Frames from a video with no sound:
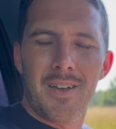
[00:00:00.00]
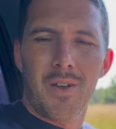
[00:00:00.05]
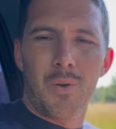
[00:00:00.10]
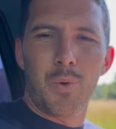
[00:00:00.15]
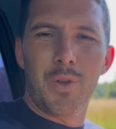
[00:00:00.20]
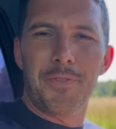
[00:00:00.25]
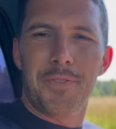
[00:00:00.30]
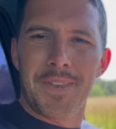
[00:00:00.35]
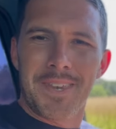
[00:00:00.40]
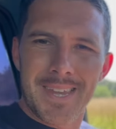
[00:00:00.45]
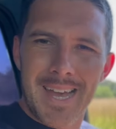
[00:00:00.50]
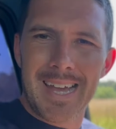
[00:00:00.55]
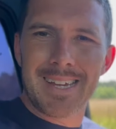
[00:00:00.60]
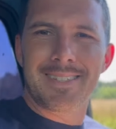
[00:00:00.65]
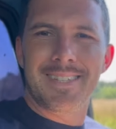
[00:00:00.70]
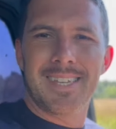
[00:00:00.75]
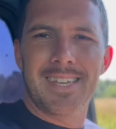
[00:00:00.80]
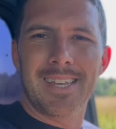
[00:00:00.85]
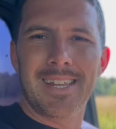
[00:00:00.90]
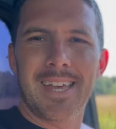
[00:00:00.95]
with the
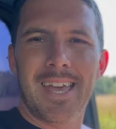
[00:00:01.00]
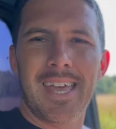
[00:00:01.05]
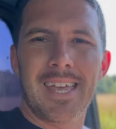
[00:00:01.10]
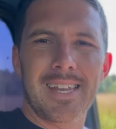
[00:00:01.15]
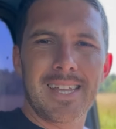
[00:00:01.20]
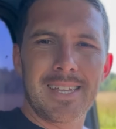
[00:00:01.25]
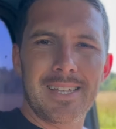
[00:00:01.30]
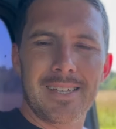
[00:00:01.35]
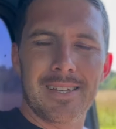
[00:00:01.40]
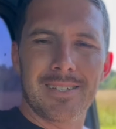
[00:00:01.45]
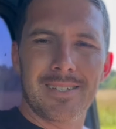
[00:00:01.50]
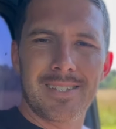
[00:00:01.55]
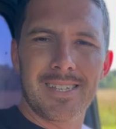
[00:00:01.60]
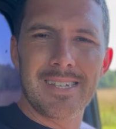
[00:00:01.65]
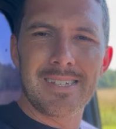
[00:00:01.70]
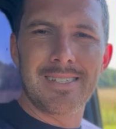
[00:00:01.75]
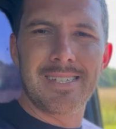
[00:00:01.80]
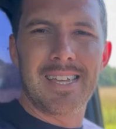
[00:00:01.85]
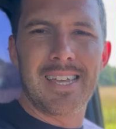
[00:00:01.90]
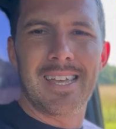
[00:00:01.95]
1980
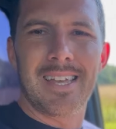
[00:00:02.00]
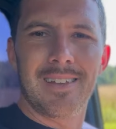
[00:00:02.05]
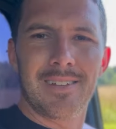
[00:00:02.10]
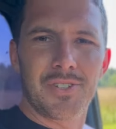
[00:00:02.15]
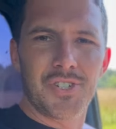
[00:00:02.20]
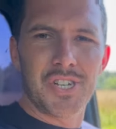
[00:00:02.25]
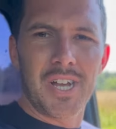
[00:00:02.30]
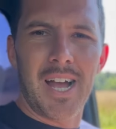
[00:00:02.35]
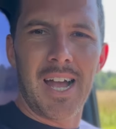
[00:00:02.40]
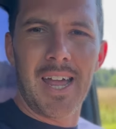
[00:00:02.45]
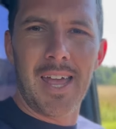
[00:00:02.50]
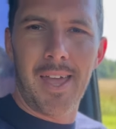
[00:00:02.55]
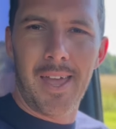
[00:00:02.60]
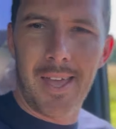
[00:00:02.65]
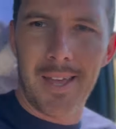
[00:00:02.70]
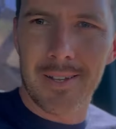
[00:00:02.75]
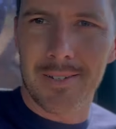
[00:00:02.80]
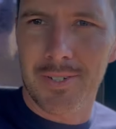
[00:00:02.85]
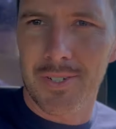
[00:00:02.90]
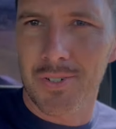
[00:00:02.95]
C10
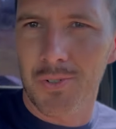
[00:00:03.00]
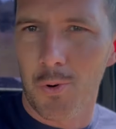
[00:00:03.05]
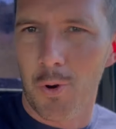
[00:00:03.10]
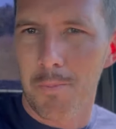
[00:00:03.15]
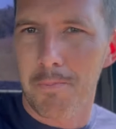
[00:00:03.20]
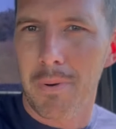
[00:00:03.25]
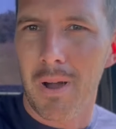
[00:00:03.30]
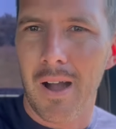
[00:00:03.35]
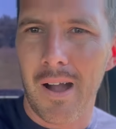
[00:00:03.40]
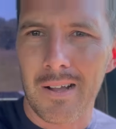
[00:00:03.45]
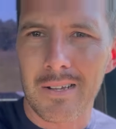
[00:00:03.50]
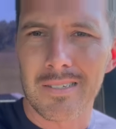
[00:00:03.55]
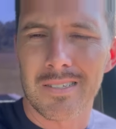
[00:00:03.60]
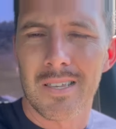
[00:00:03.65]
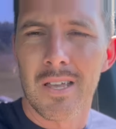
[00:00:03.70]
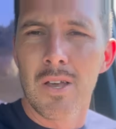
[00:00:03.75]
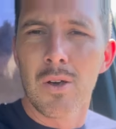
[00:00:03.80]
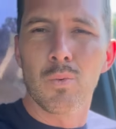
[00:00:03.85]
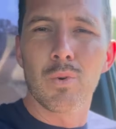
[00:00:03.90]
Cheyenne short box